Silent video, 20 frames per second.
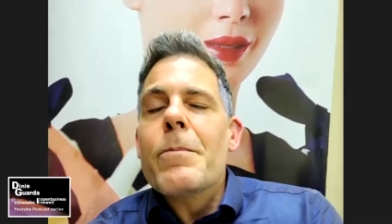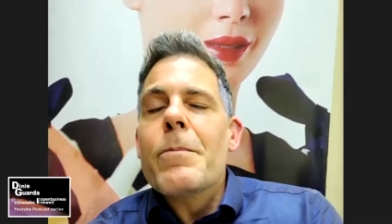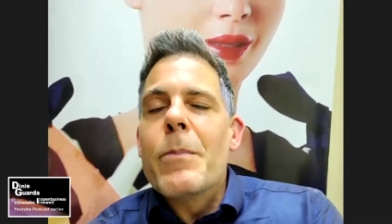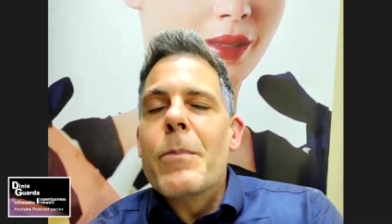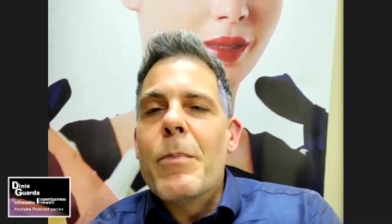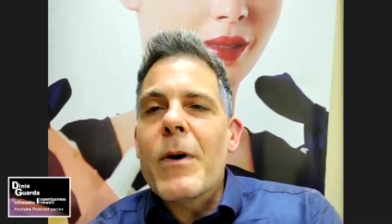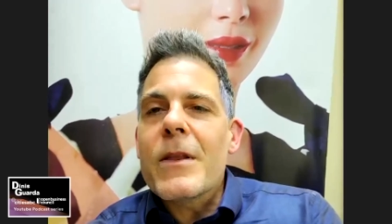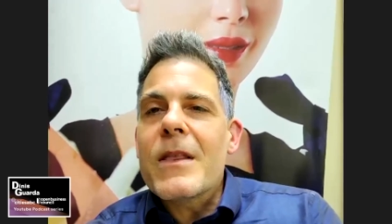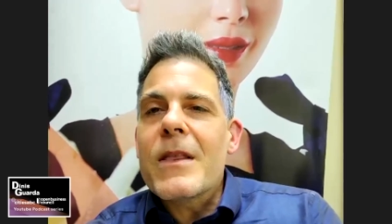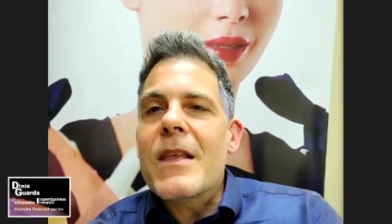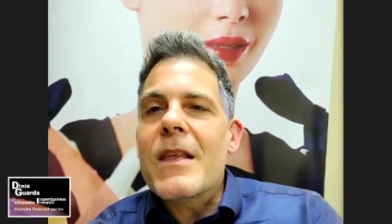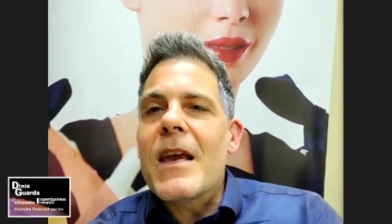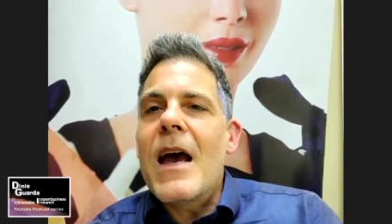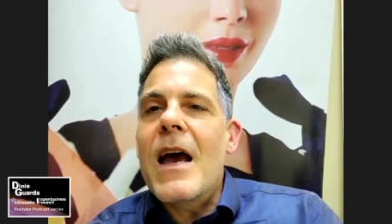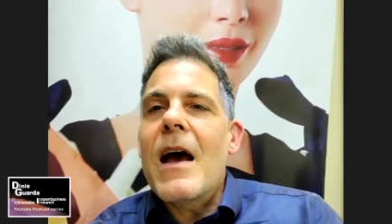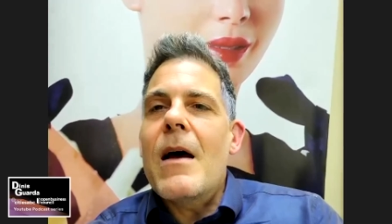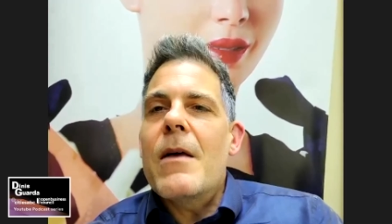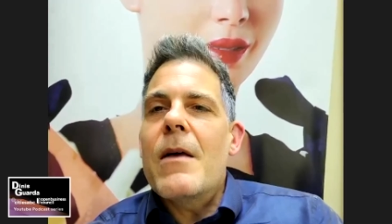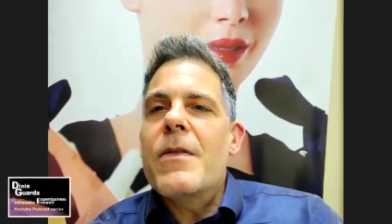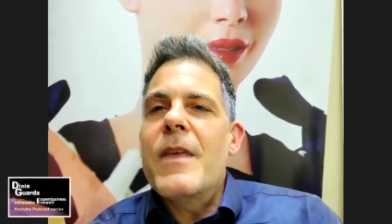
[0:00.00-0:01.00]
But
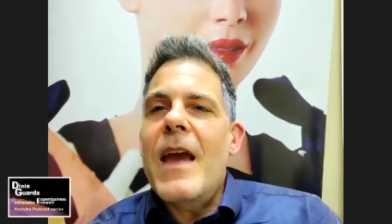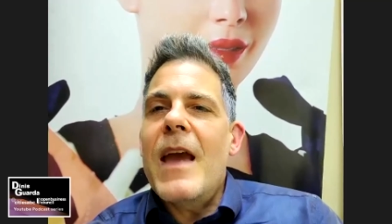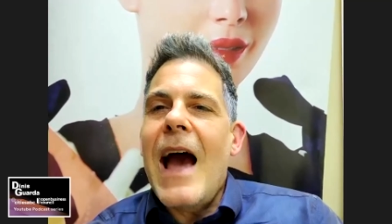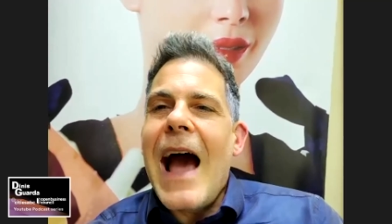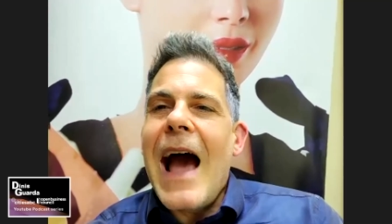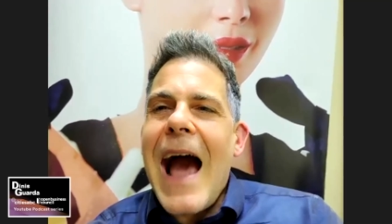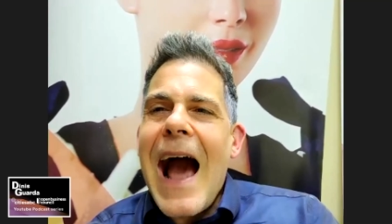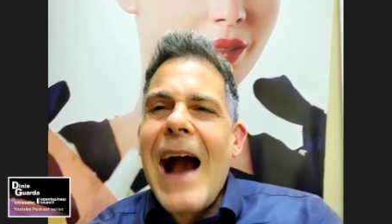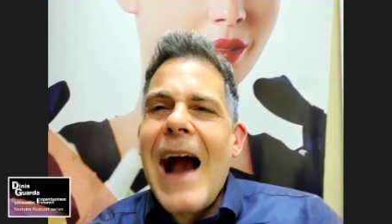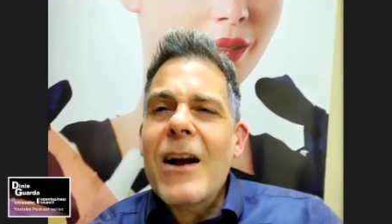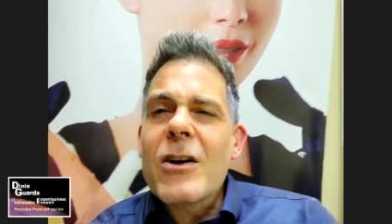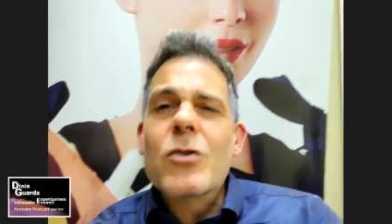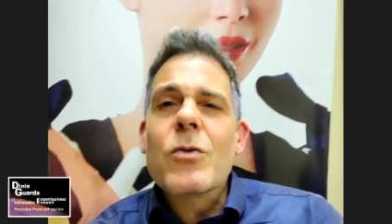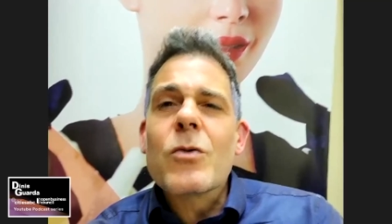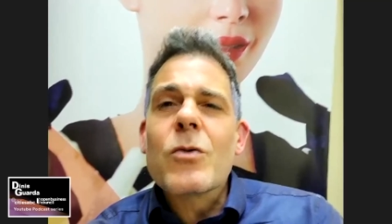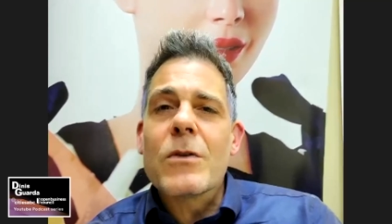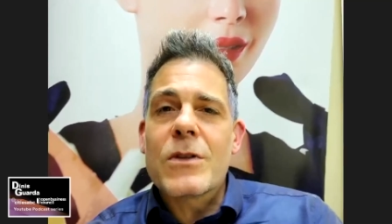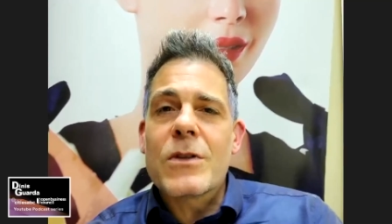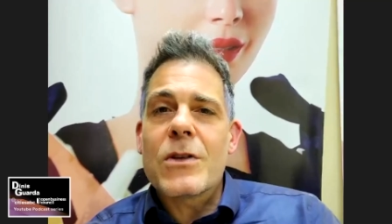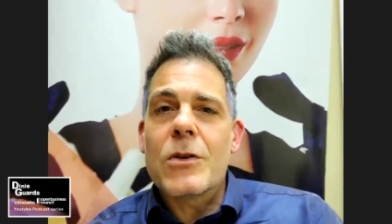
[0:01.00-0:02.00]
the
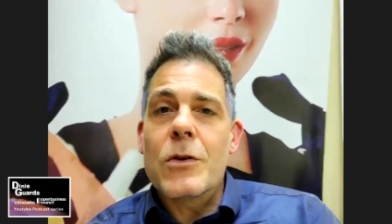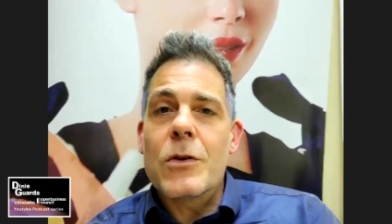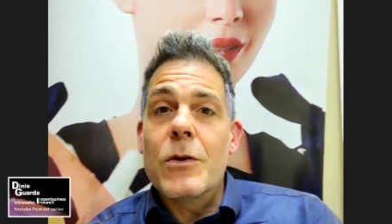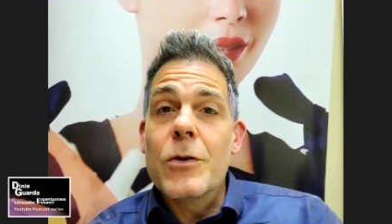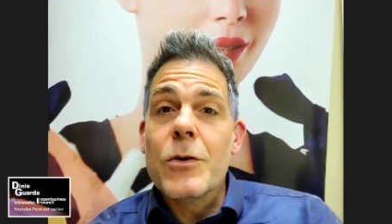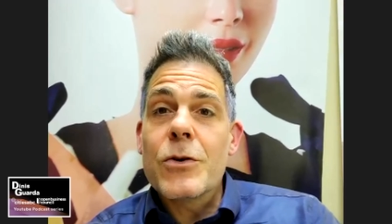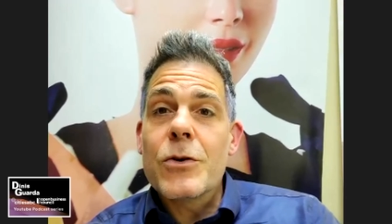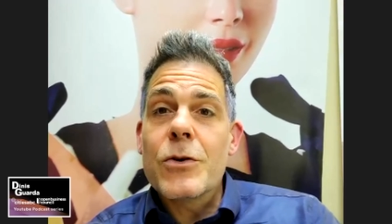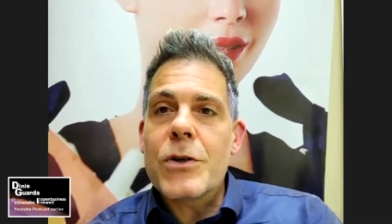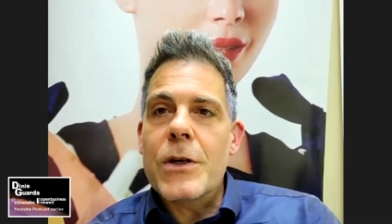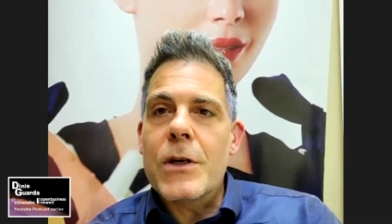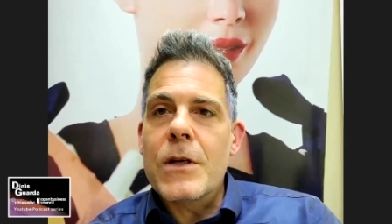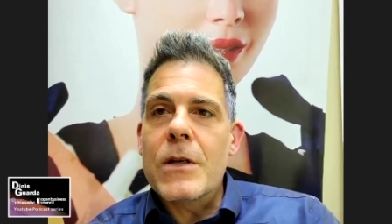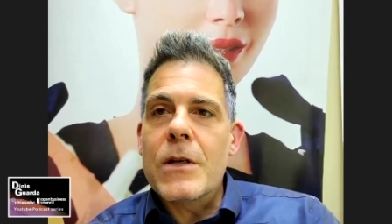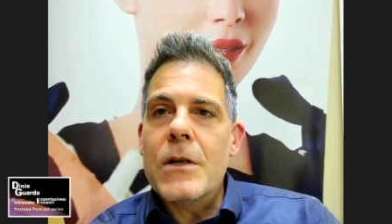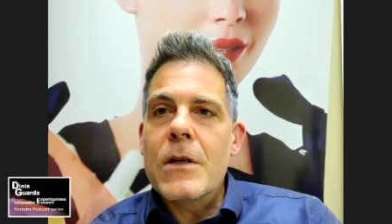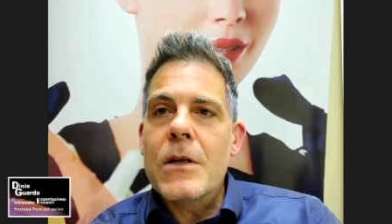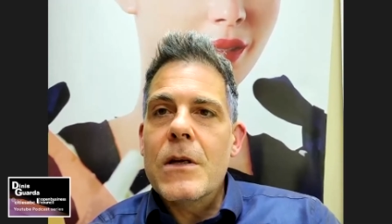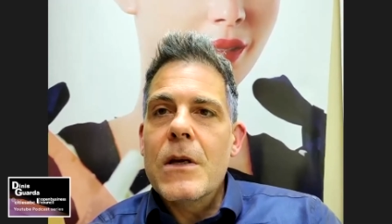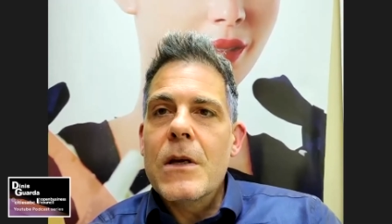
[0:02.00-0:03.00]
actual solution